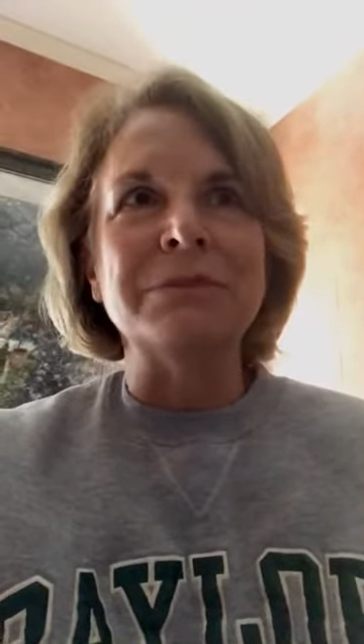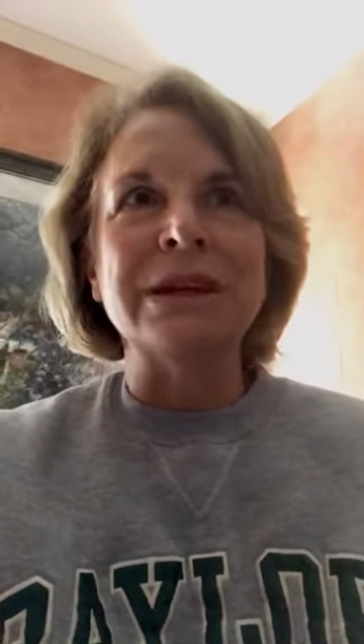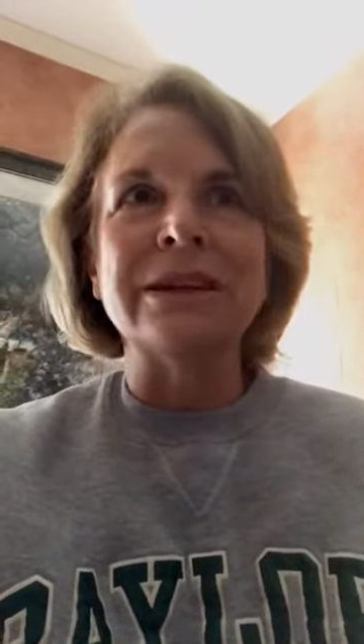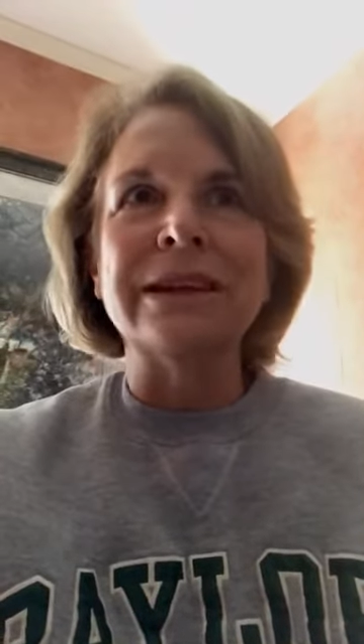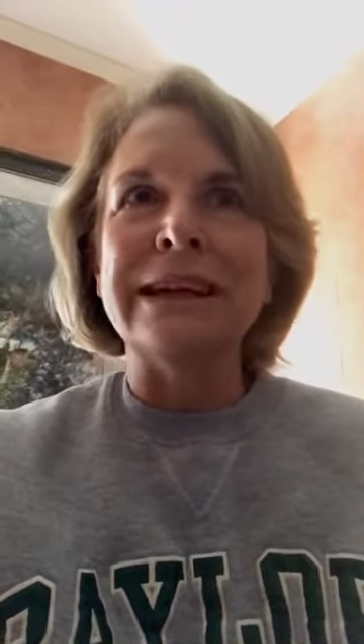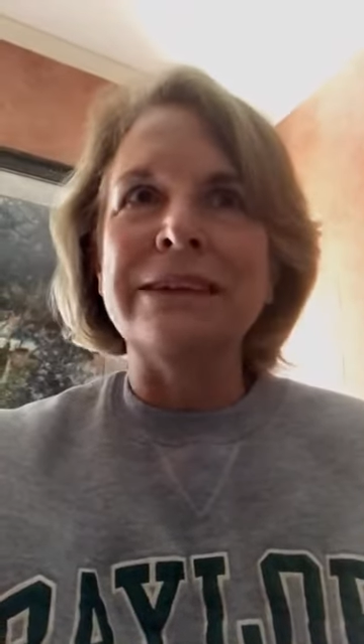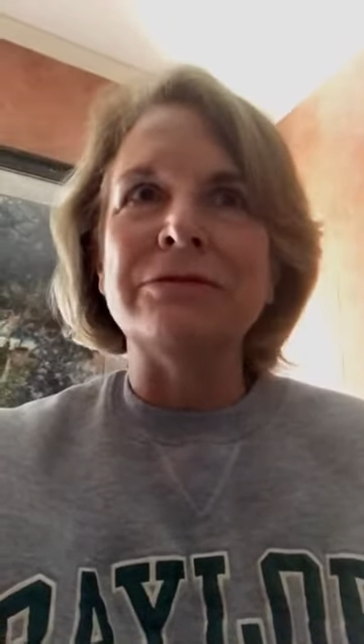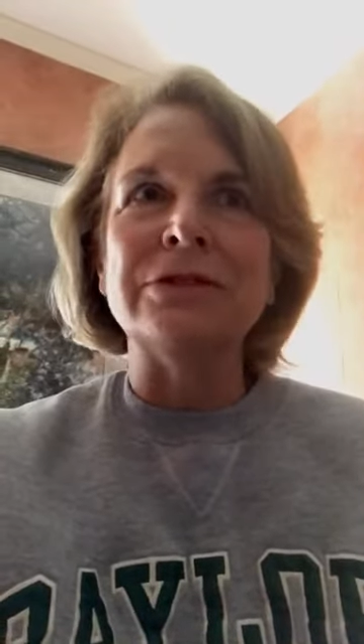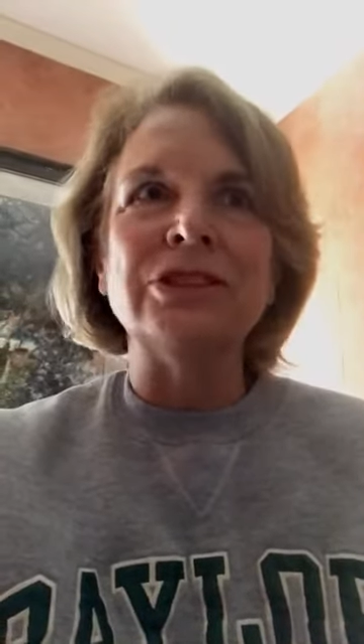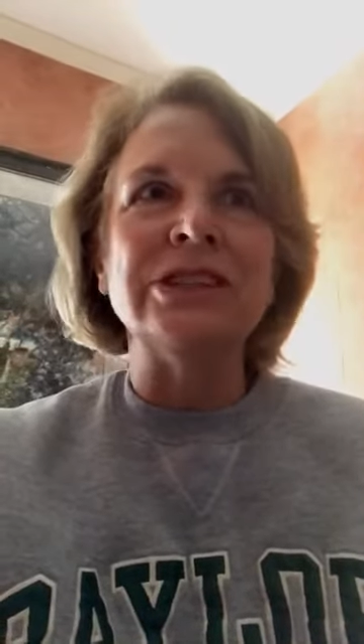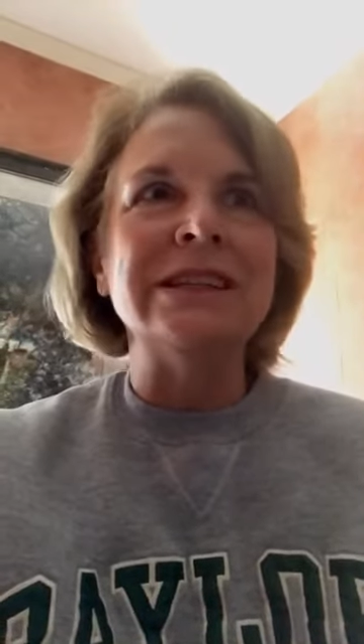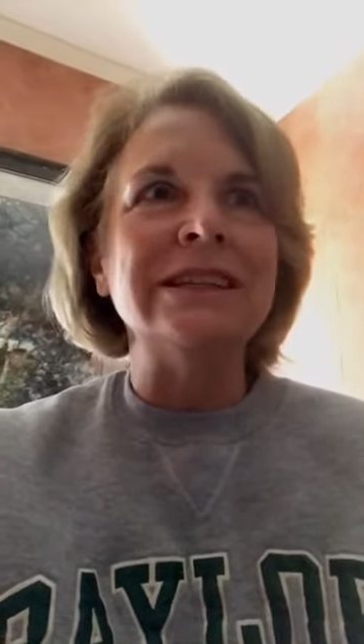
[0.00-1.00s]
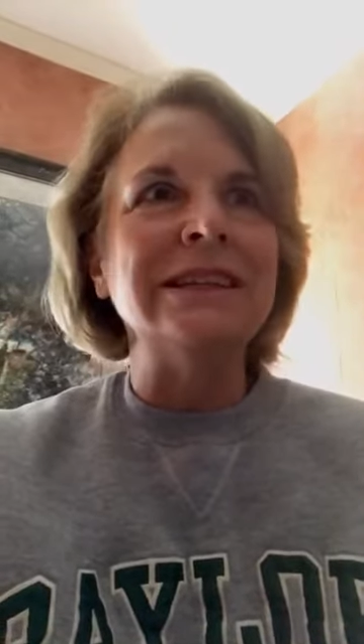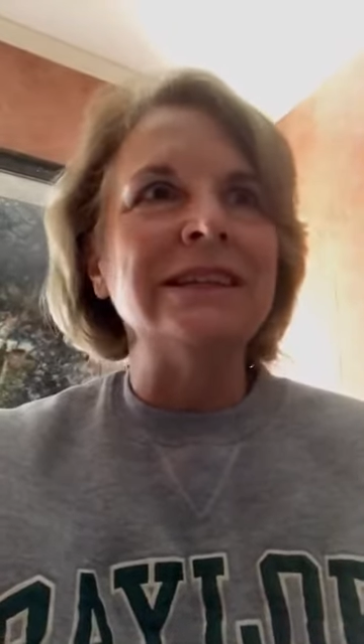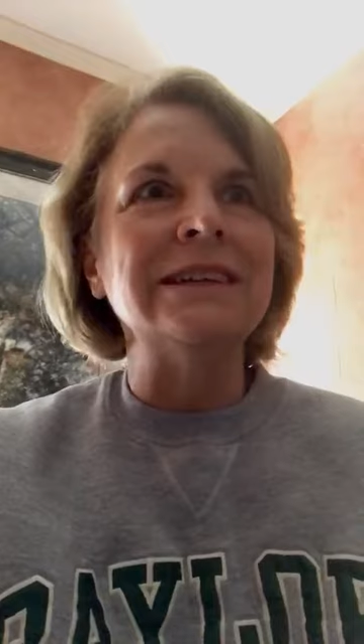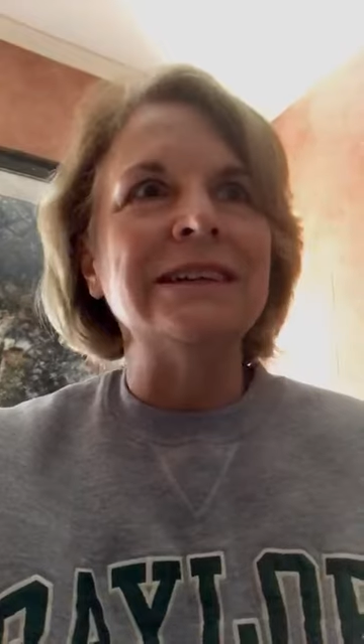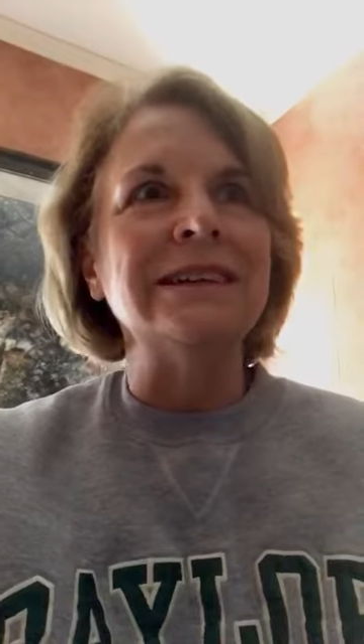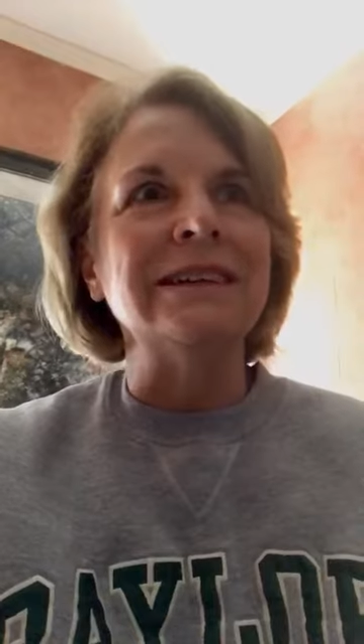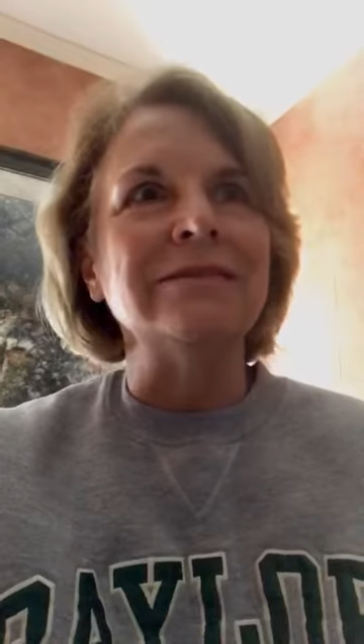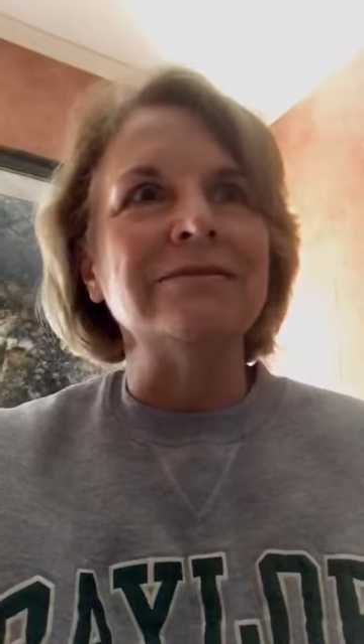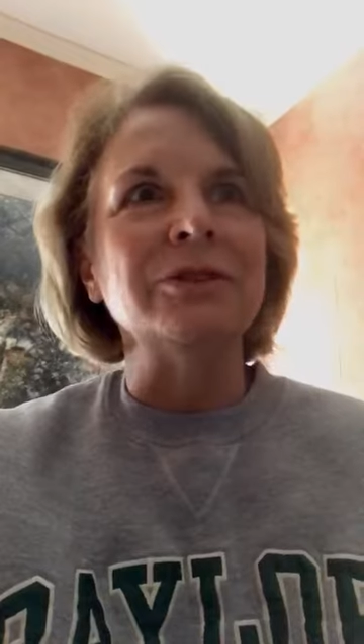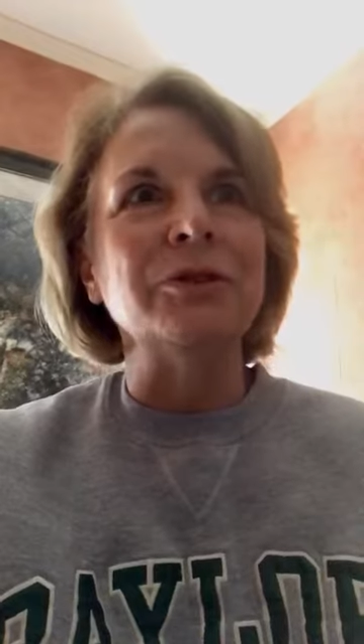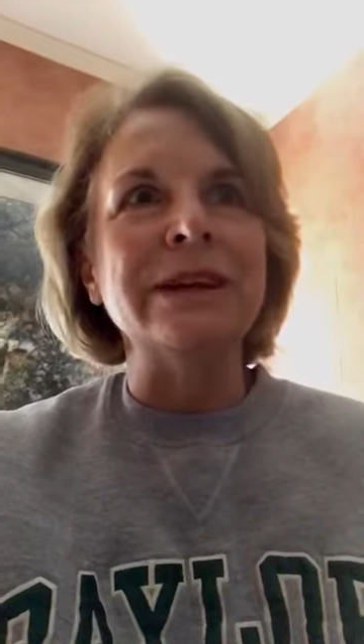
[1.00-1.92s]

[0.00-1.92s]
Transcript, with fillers: McLean, Virginia, and